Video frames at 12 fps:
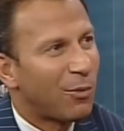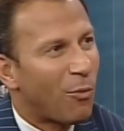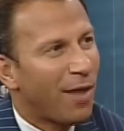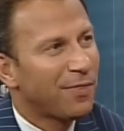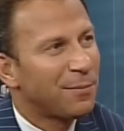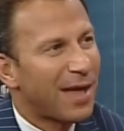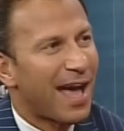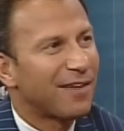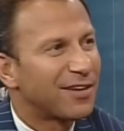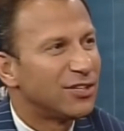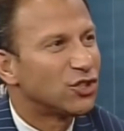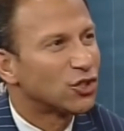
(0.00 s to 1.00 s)
And I want them
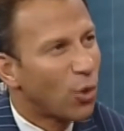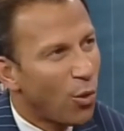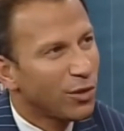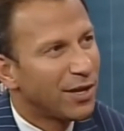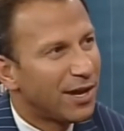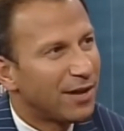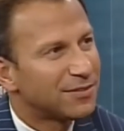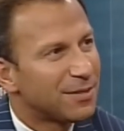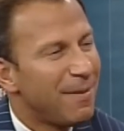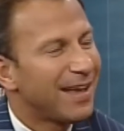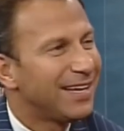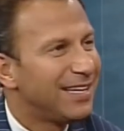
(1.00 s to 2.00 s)
to have control
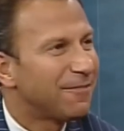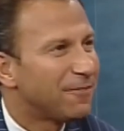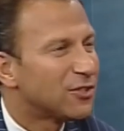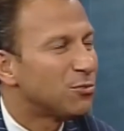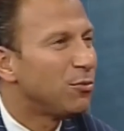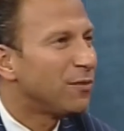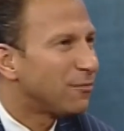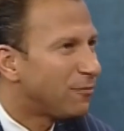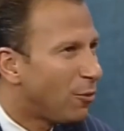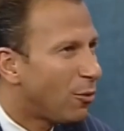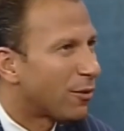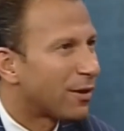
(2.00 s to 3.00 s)
enough to make a difference
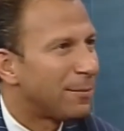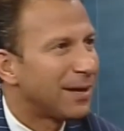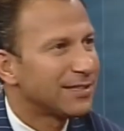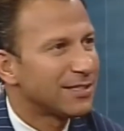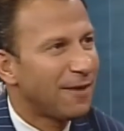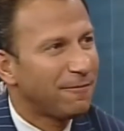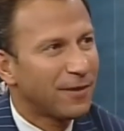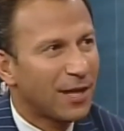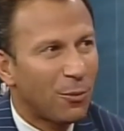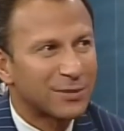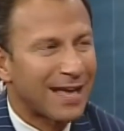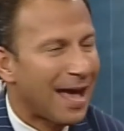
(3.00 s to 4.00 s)
moving forward. I mean, let's
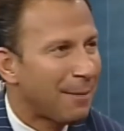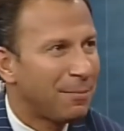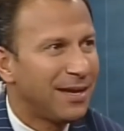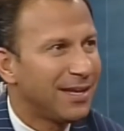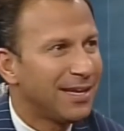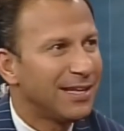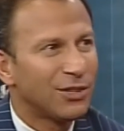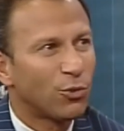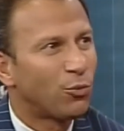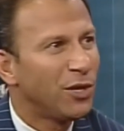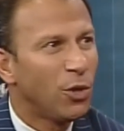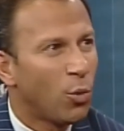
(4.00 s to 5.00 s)
not forget what's happening
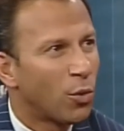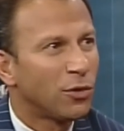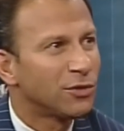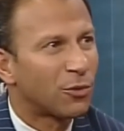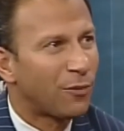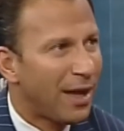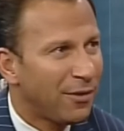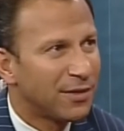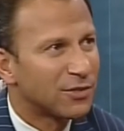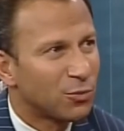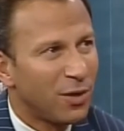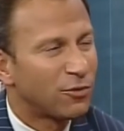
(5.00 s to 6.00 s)
in the real world
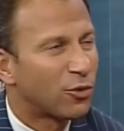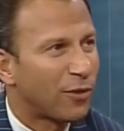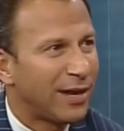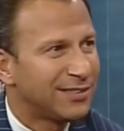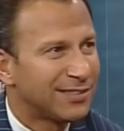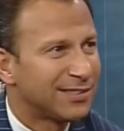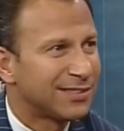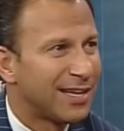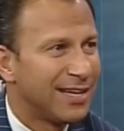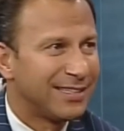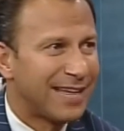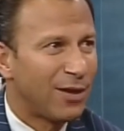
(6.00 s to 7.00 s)
around us. We have
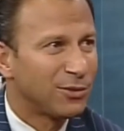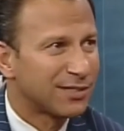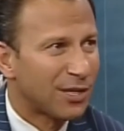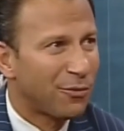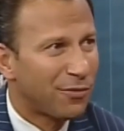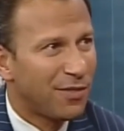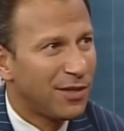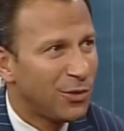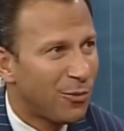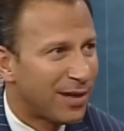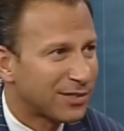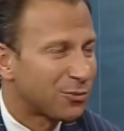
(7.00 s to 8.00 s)
crisis down south
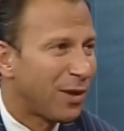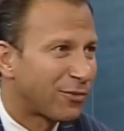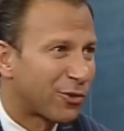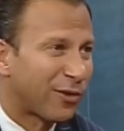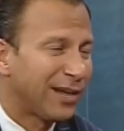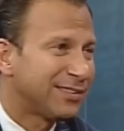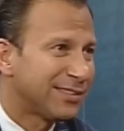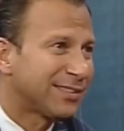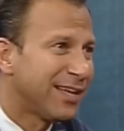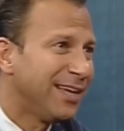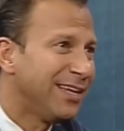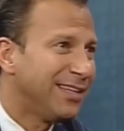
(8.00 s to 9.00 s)
in the U S. We have
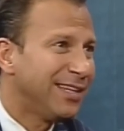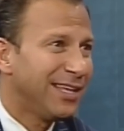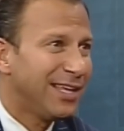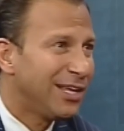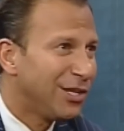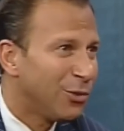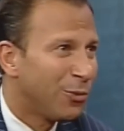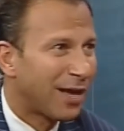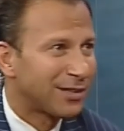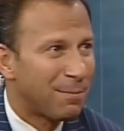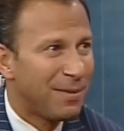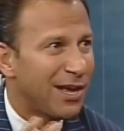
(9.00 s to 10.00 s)
crisis in the E
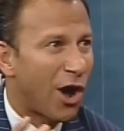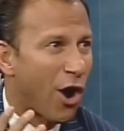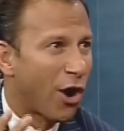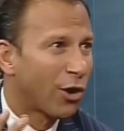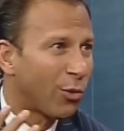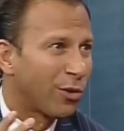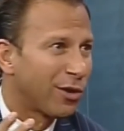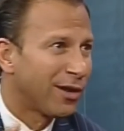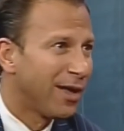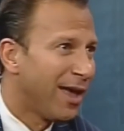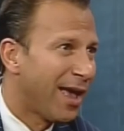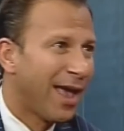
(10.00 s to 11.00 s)
U. We got the big R
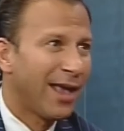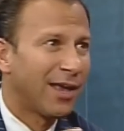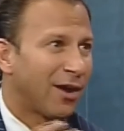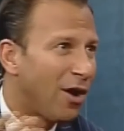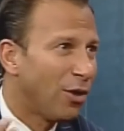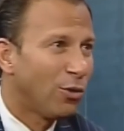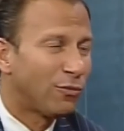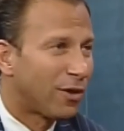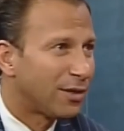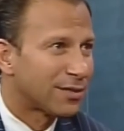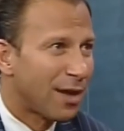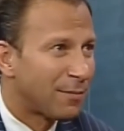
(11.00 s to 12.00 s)
word hanging all
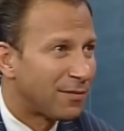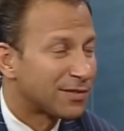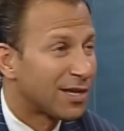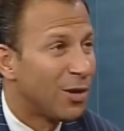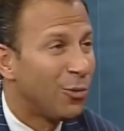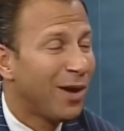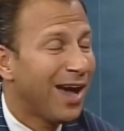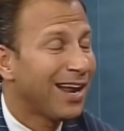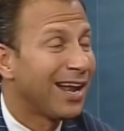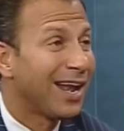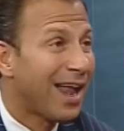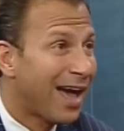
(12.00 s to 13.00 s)
over on top of us.
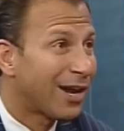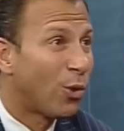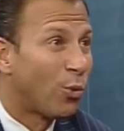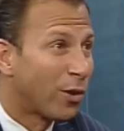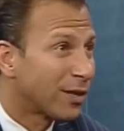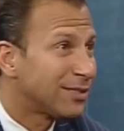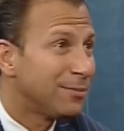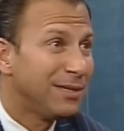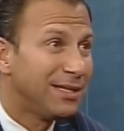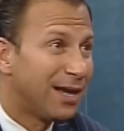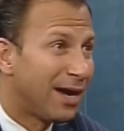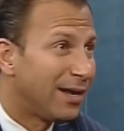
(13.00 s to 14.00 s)
We got a lot of work
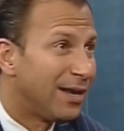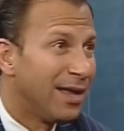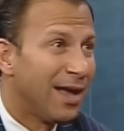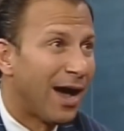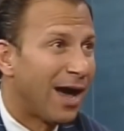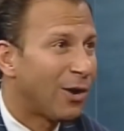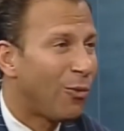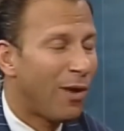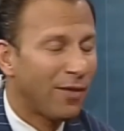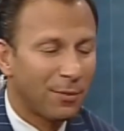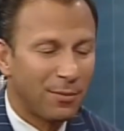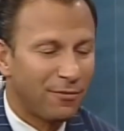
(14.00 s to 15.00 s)
to be done. I
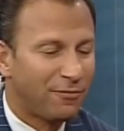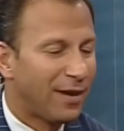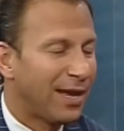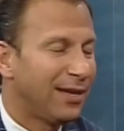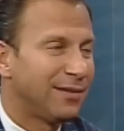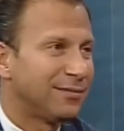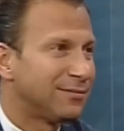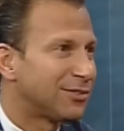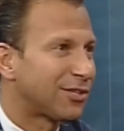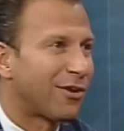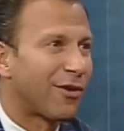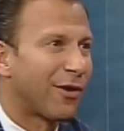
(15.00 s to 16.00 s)
don't want them to fight,
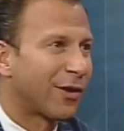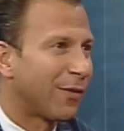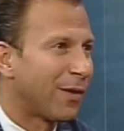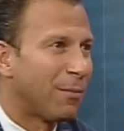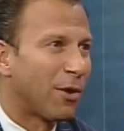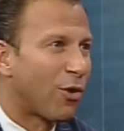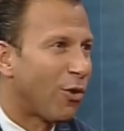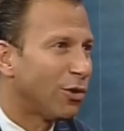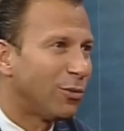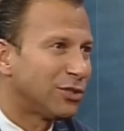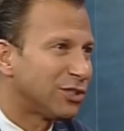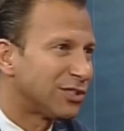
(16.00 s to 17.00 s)
start arguing about
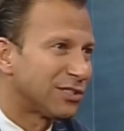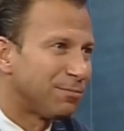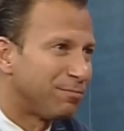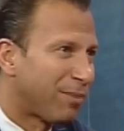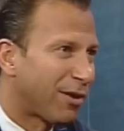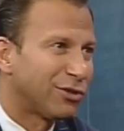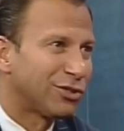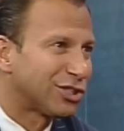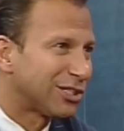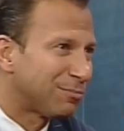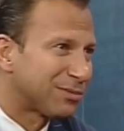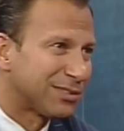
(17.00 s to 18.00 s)
coalitions and
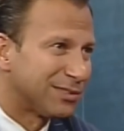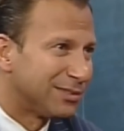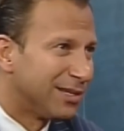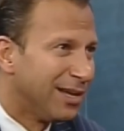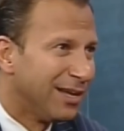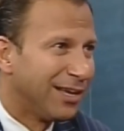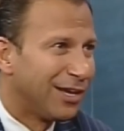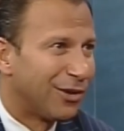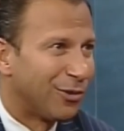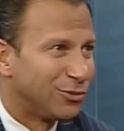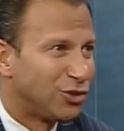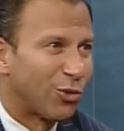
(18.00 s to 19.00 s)
partnerships and,
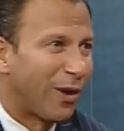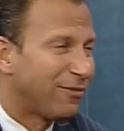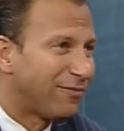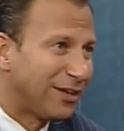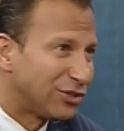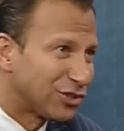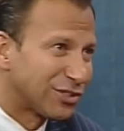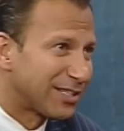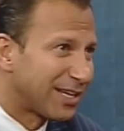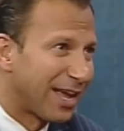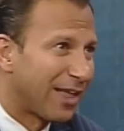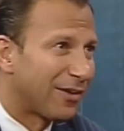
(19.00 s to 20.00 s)
you know, joint
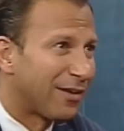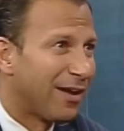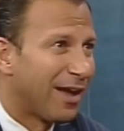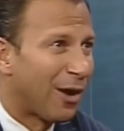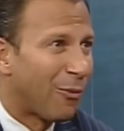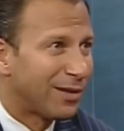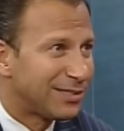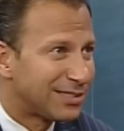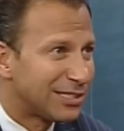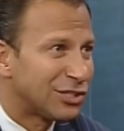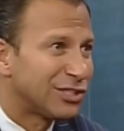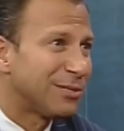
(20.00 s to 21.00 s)
ventures together. I
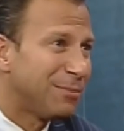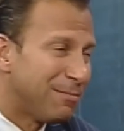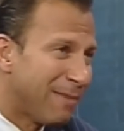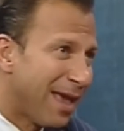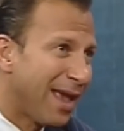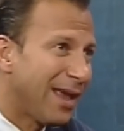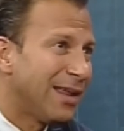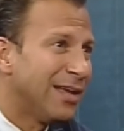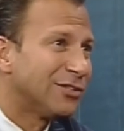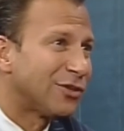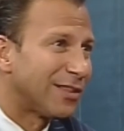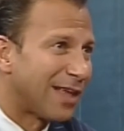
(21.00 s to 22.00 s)
want decisions to be
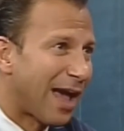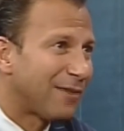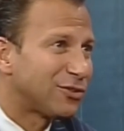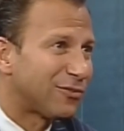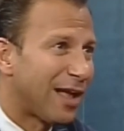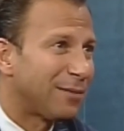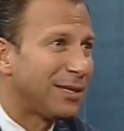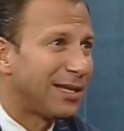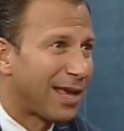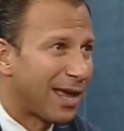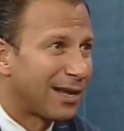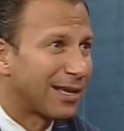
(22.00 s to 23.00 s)
made so the average
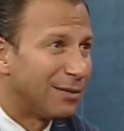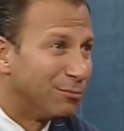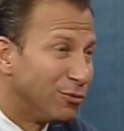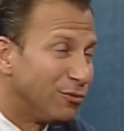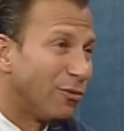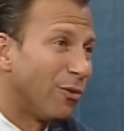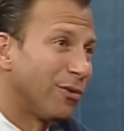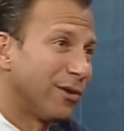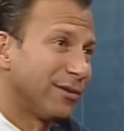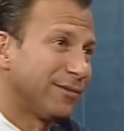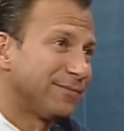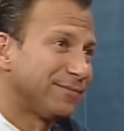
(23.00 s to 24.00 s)
family in Canada can move
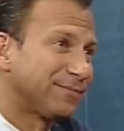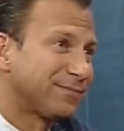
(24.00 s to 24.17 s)
forward.